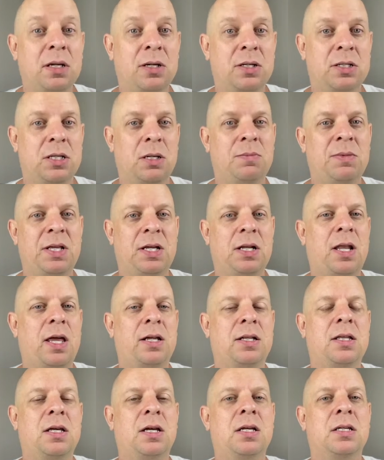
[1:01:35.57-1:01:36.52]
or something
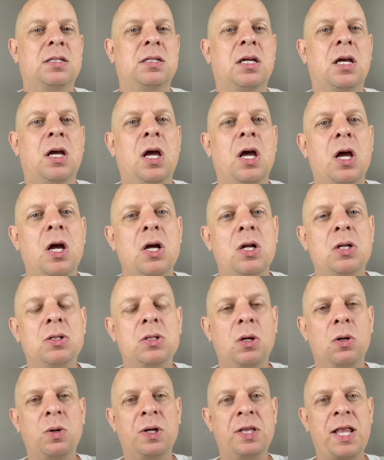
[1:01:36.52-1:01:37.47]
like this.
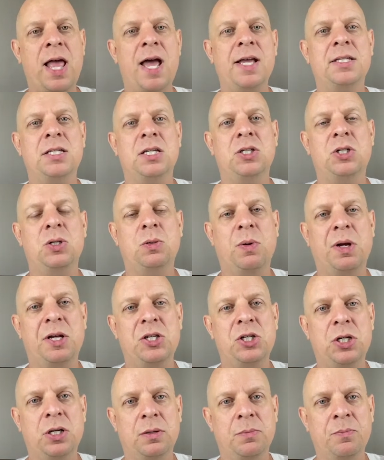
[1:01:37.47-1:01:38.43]
So in that
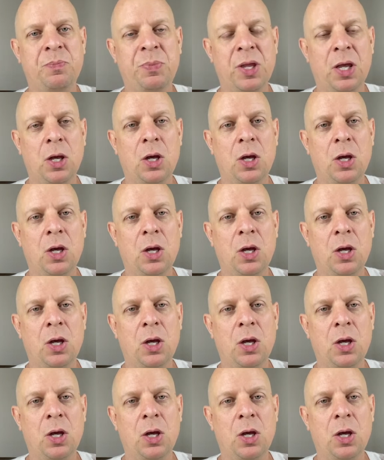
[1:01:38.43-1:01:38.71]
situation,